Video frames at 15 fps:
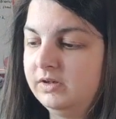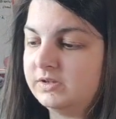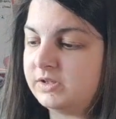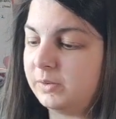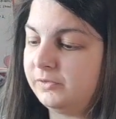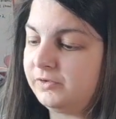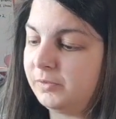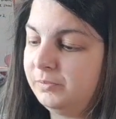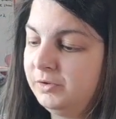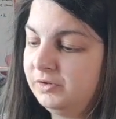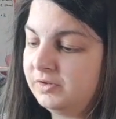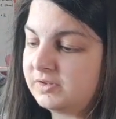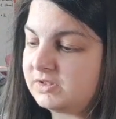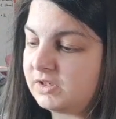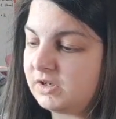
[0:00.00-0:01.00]
So we've got Moon
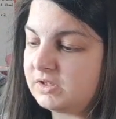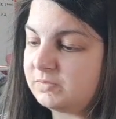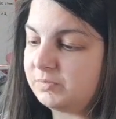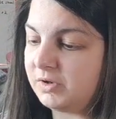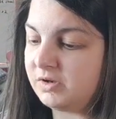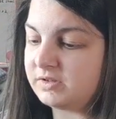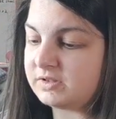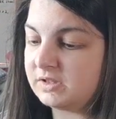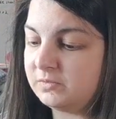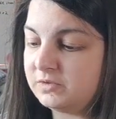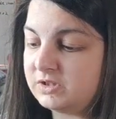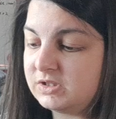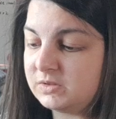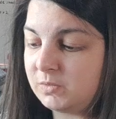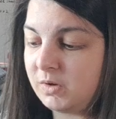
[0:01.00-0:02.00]
and Stars basket,
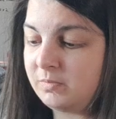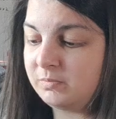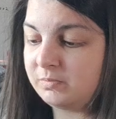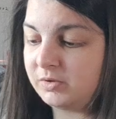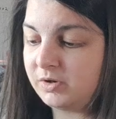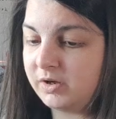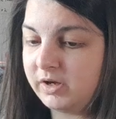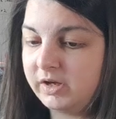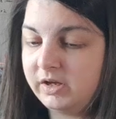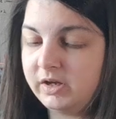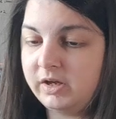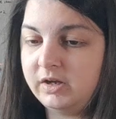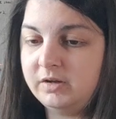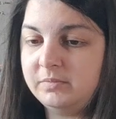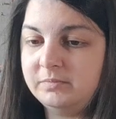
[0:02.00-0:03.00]
which is the one by
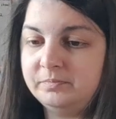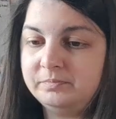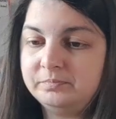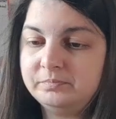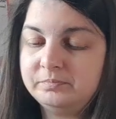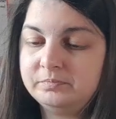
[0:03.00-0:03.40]
um,